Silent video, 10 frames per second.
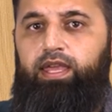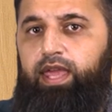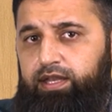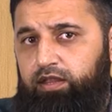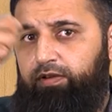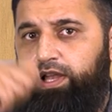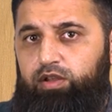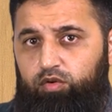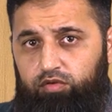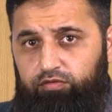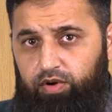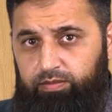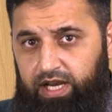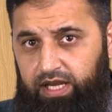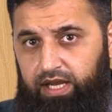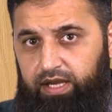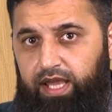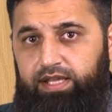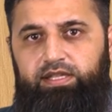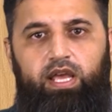get the value from that
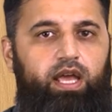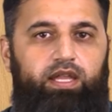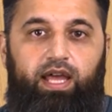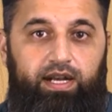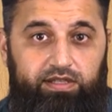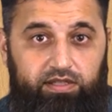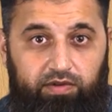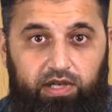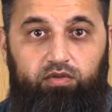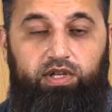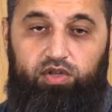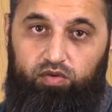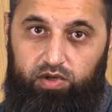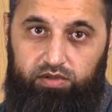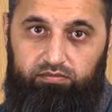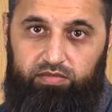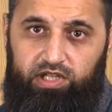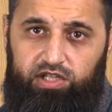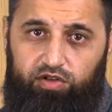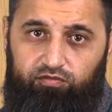index, and that is the value that you were
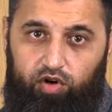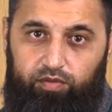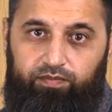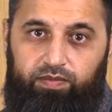searching for.